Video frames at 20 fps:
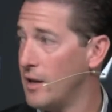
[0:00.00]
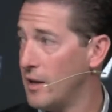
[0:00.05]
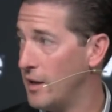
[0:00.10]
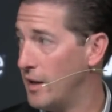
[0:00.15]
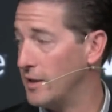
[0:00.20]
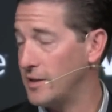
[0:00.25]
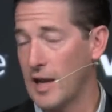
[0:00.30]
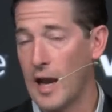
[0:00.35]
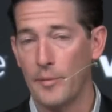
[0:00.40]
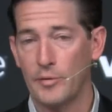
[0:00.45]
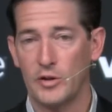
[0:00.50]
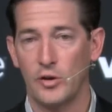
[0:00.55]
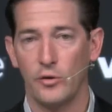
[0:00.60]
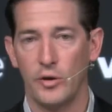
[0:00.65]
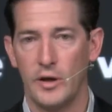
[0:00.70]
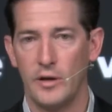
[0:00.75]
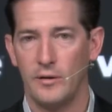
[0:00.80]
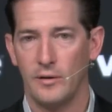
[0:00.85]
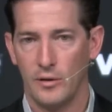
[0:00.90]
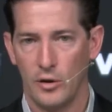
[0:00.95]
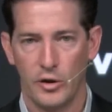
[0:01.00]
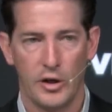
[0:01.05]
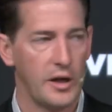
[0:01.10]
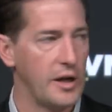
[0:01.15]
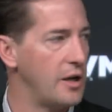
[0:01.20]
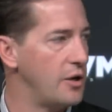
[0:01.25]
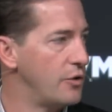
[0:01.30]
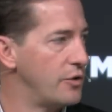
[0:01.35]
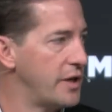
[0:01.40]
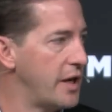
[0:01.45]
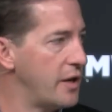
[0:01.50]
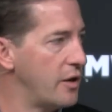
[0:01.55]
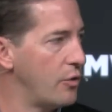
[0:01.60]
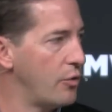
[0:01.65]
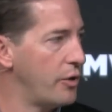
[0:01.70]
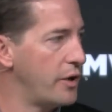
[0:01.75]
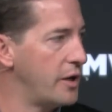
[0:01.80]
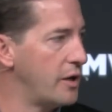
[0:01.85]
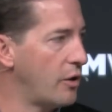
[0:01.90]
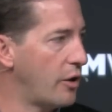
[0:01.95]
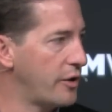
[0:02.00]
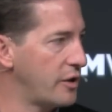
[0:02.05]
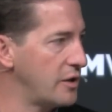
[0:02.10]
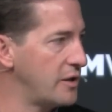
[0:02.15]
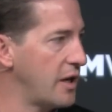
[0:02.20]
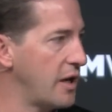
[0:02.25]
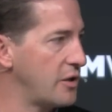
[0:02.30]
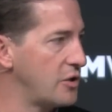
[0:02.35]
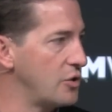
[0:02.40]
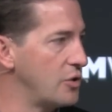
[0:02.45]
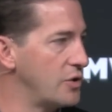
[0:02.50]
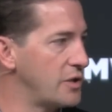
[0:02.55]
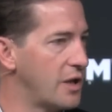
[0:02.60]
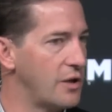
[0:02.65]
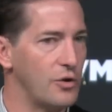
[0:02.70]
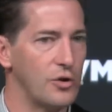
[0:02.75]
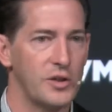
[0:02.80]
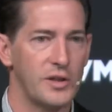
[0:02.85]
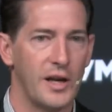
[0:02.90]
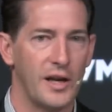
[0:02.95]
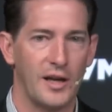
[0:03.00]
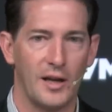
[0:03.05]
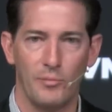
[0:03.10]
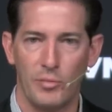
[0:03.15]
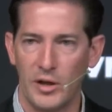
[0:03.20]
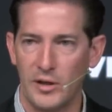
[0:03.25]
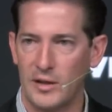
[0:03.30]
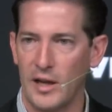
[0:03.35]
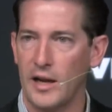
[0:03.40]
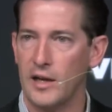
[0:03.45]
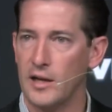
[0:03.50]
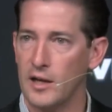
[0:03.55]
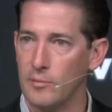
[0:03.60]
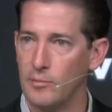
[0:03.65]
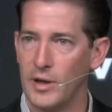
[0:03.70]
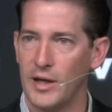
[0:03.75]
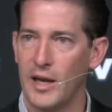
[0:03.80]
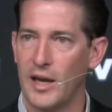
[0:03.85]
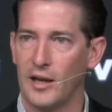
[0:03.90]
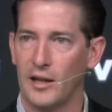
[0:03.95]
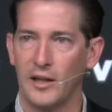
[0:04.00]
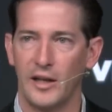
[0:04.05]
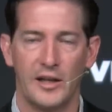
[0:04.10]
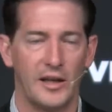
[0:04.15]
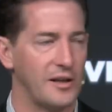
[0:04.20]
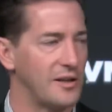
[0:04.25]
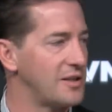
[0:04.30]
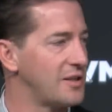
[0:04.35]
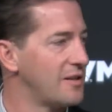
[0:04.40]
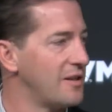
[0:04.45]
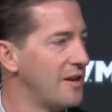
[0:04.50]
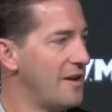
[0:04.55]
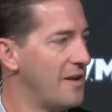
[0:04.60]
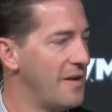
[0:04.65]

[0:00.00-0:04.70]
It's absolutely looking at your data-oriented architectures, understanding big data and big analytics.